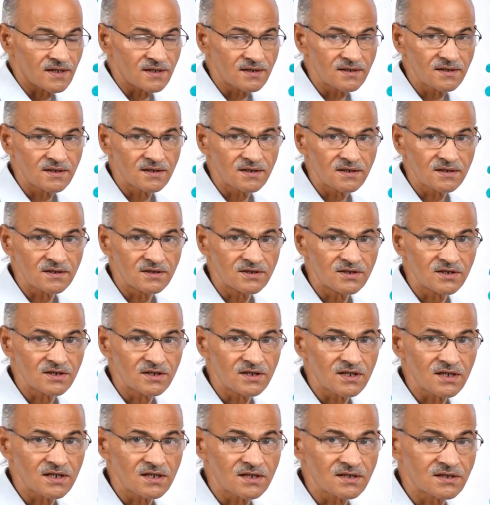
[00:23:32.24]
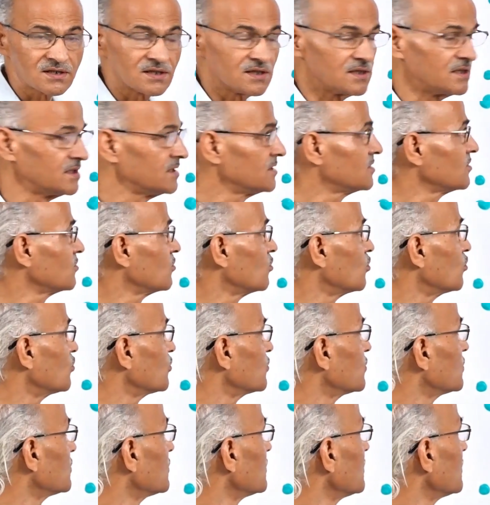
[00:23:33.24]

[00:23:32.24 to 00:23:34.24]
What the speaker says: and General Studies course.